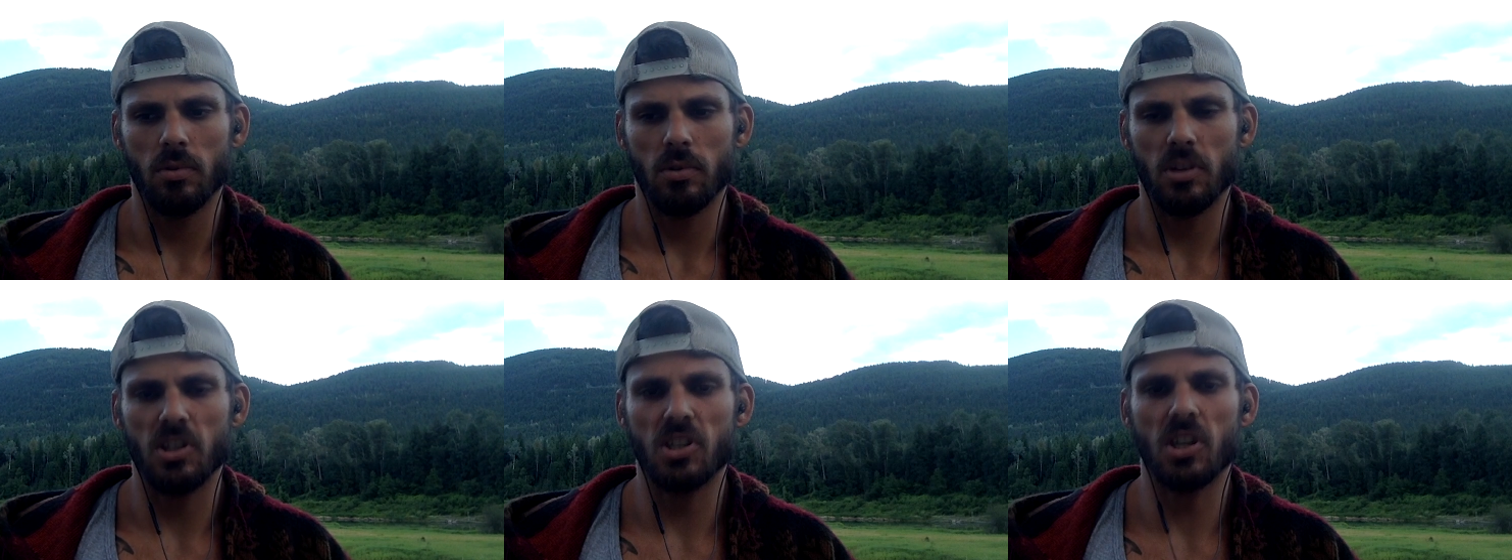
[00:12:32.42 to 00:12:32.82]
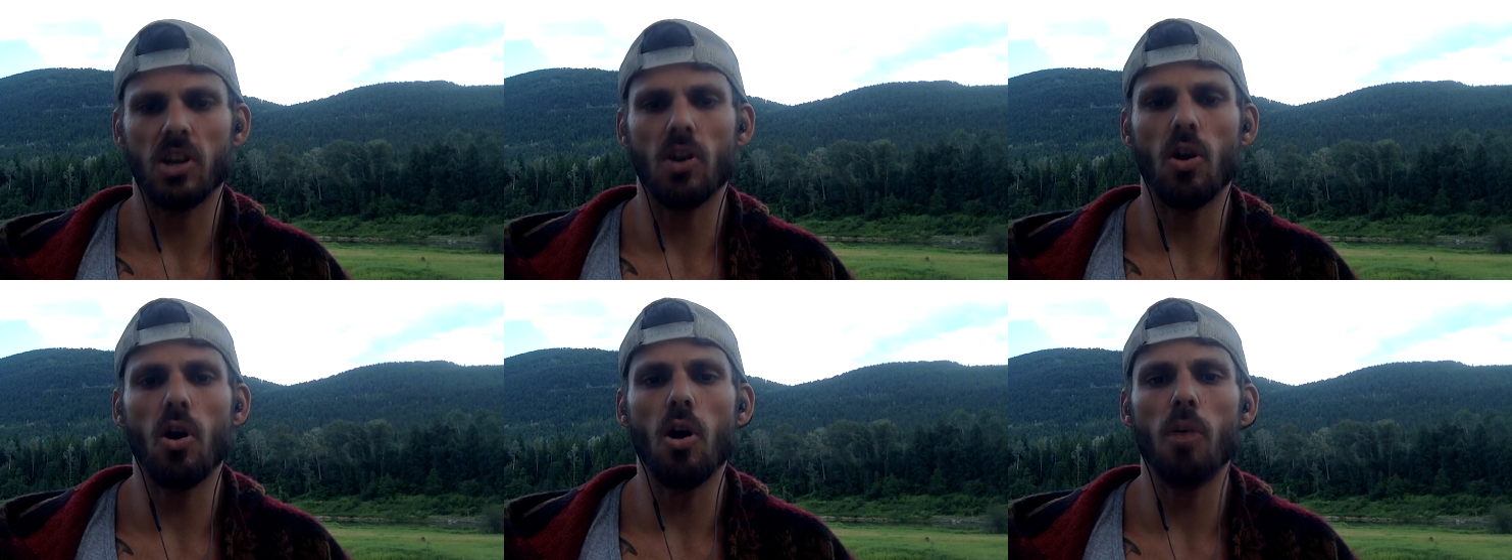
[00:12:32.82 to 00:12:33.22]
This can
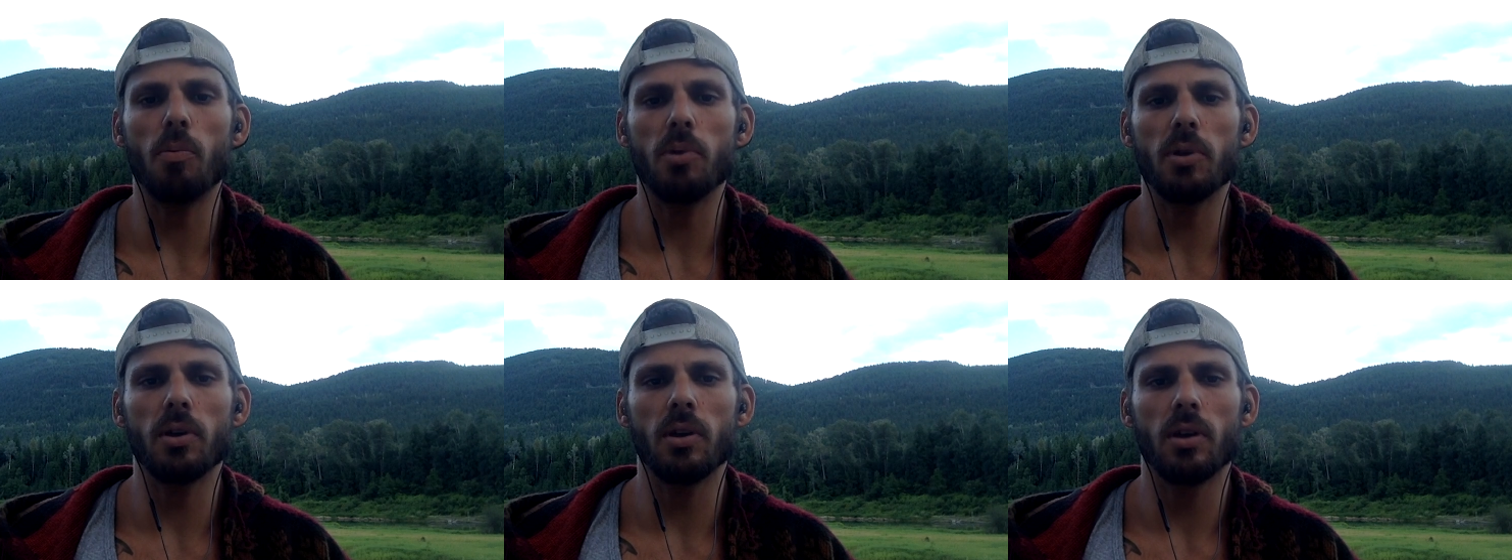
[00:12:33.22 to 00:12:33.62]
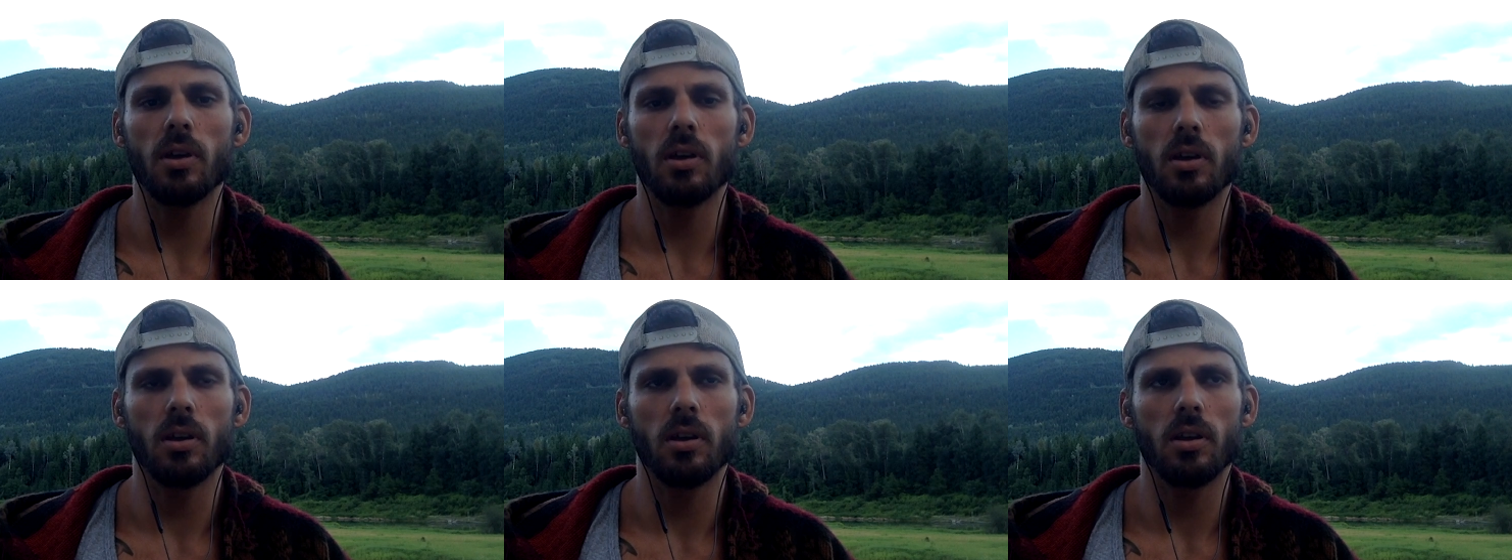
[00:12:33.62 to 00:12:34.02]
all be
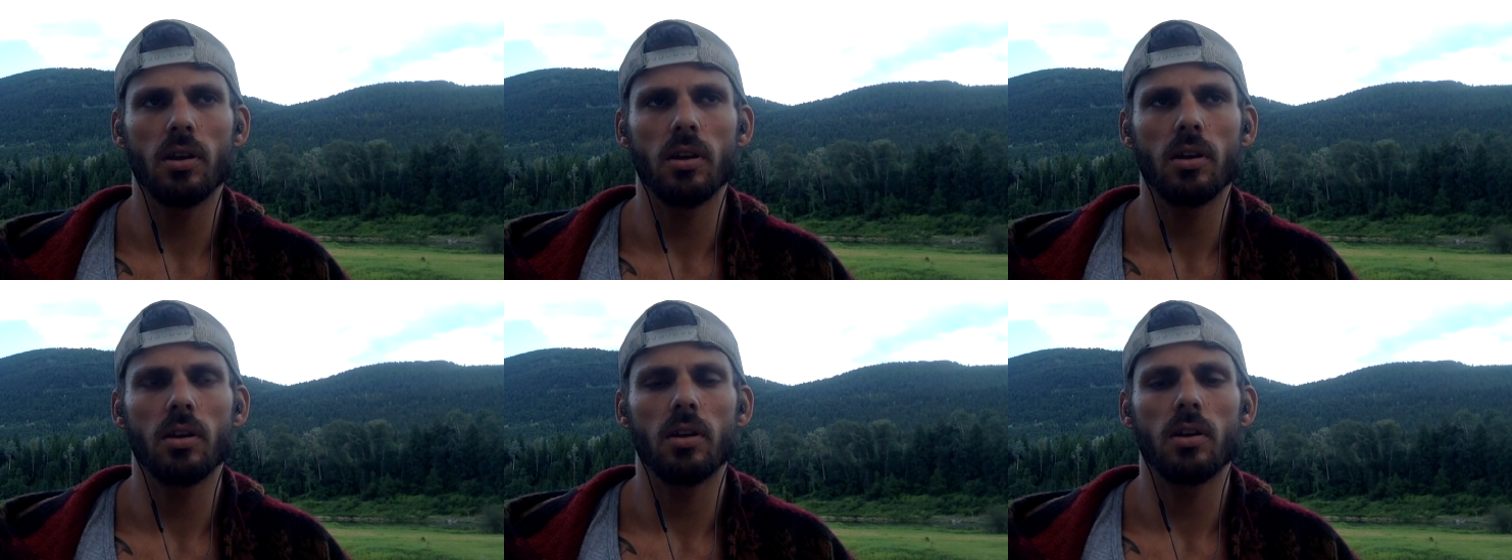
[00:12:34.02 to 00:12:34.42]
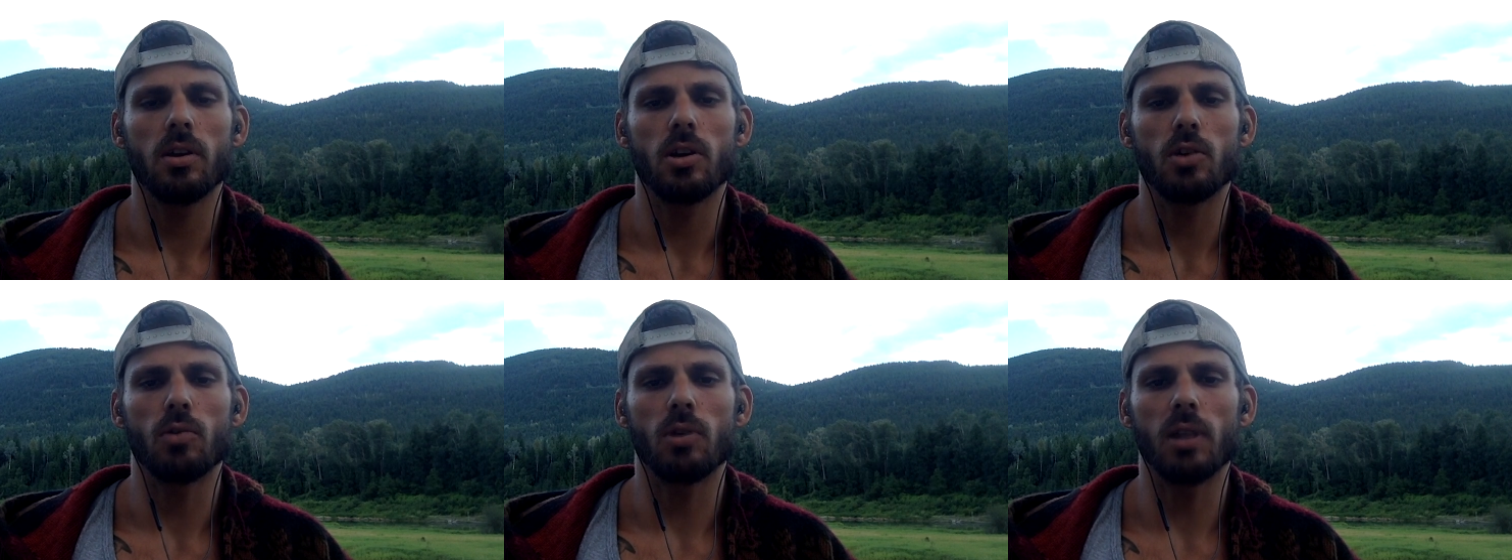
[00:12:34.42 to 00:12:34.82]

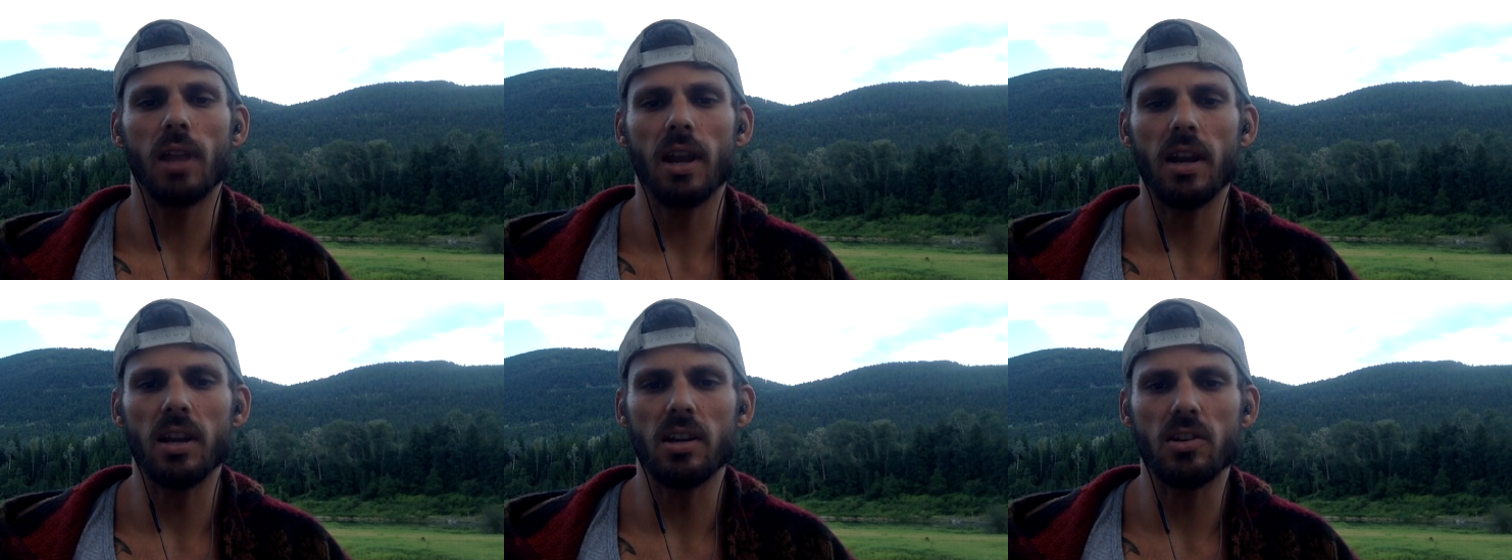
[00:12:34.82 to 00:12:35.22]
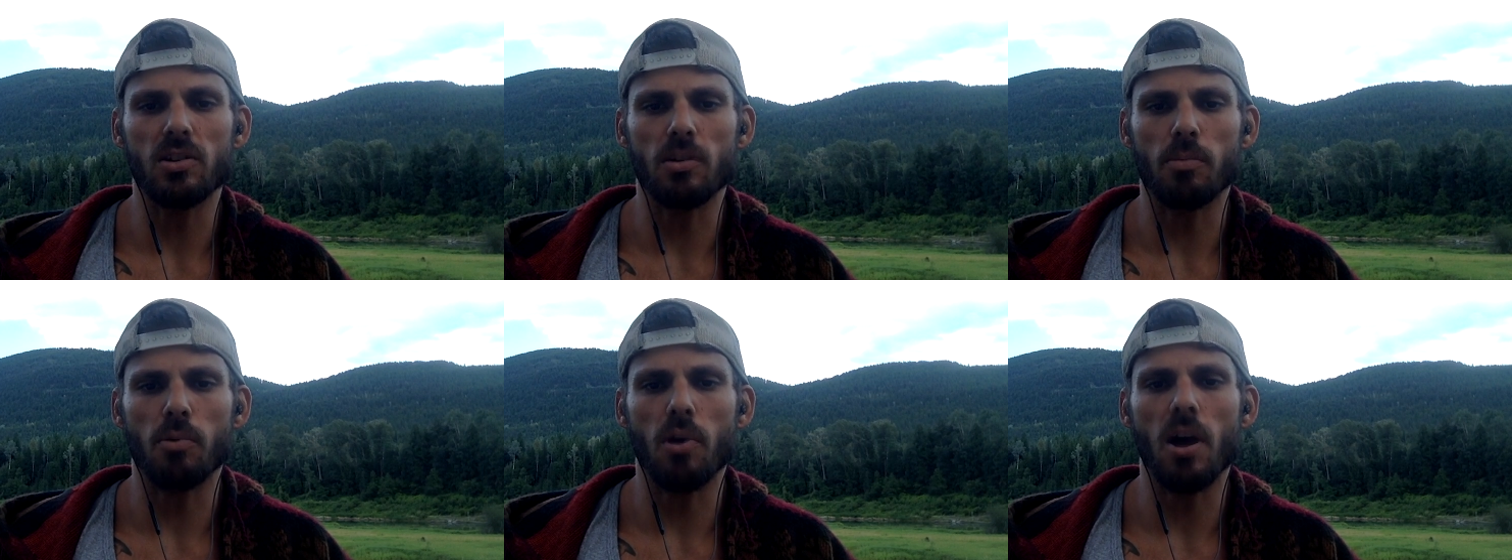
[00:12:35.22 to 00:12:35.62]
related to
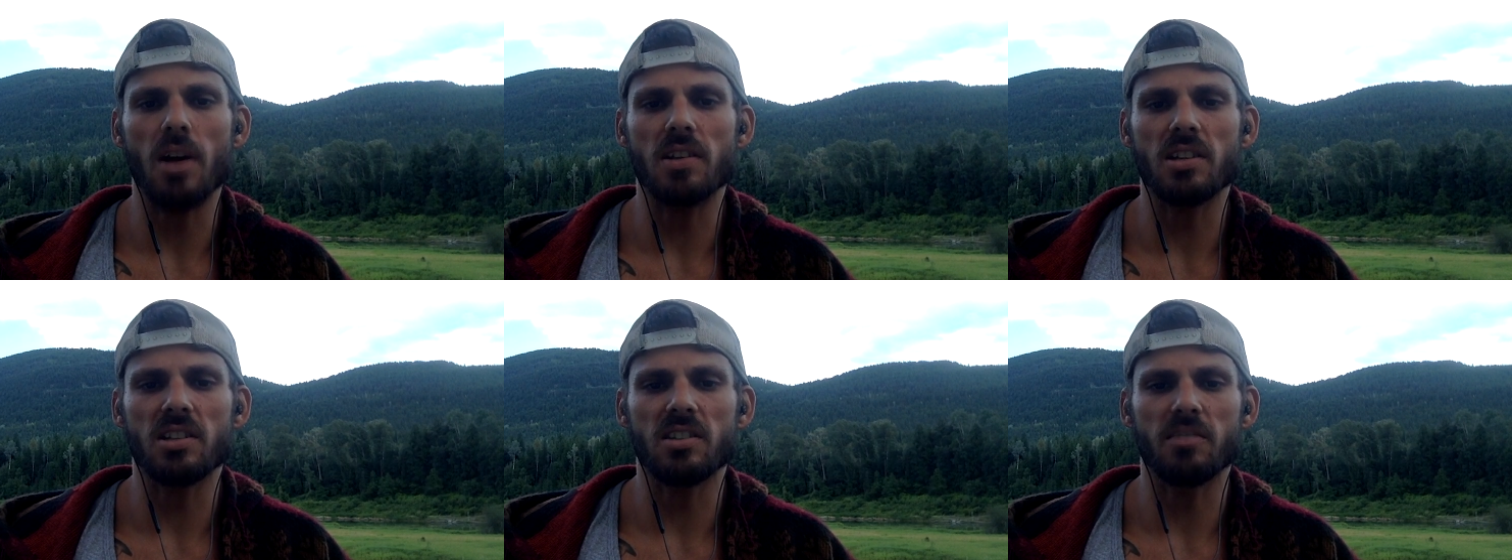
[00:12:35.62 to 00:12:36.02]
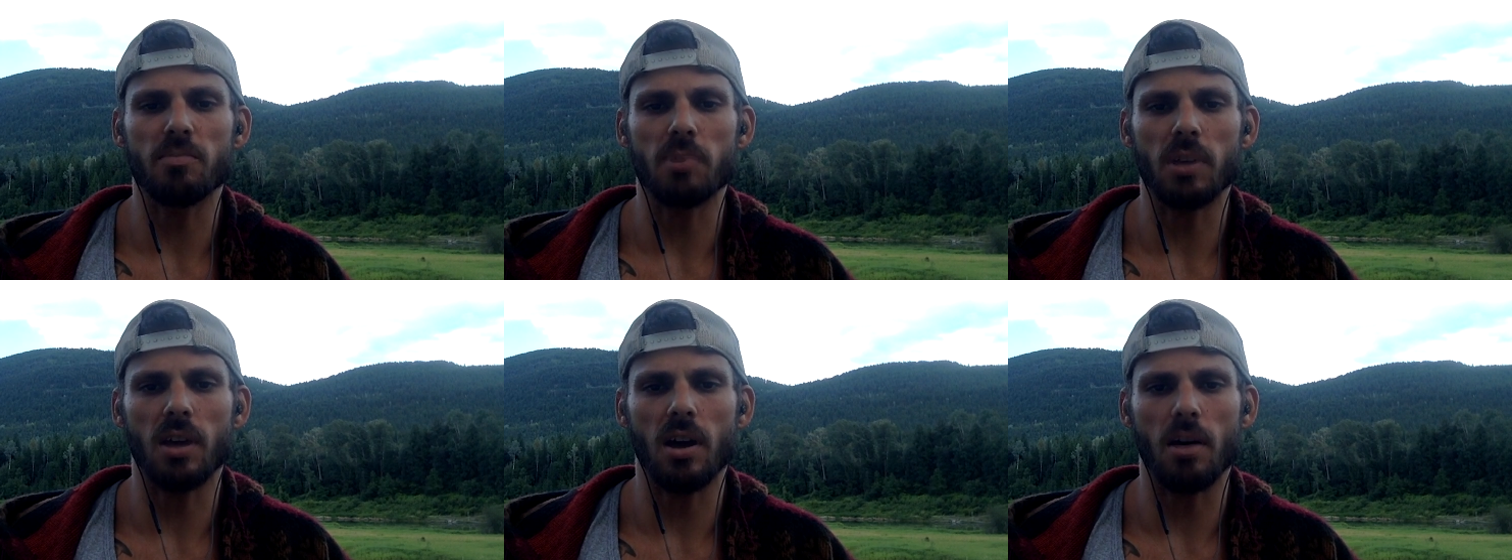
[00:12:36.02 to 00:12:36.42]
the process of
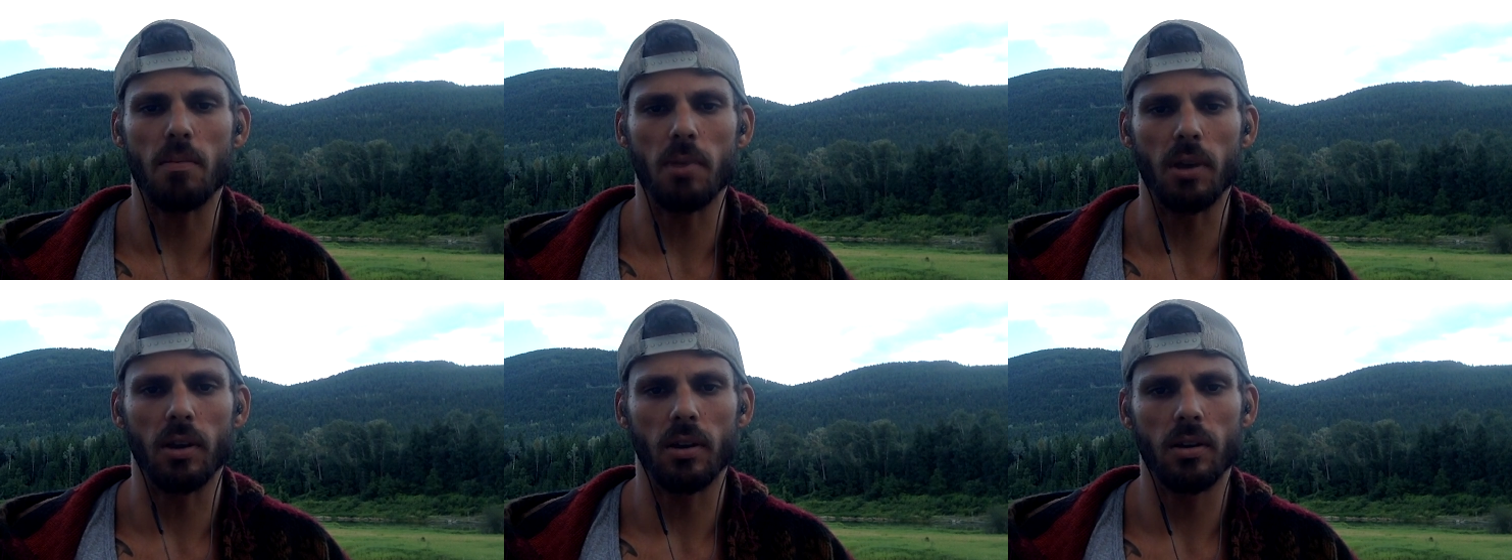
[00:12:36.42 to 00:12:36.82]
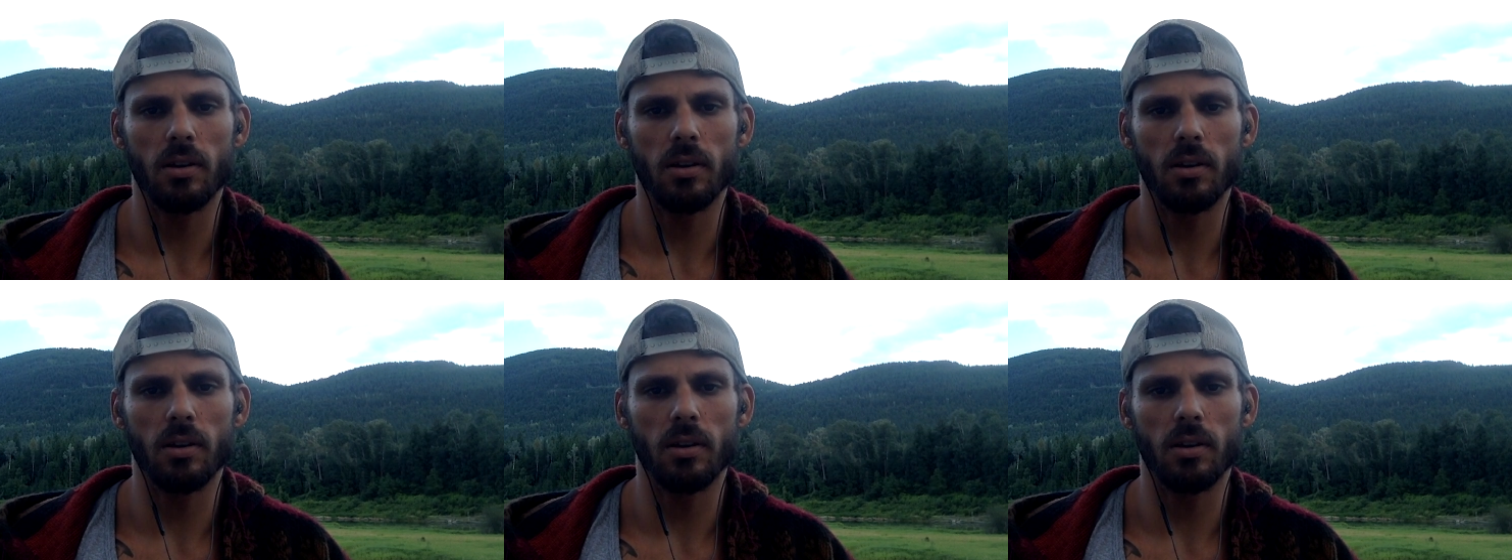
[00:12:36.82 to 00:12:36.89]
becoming.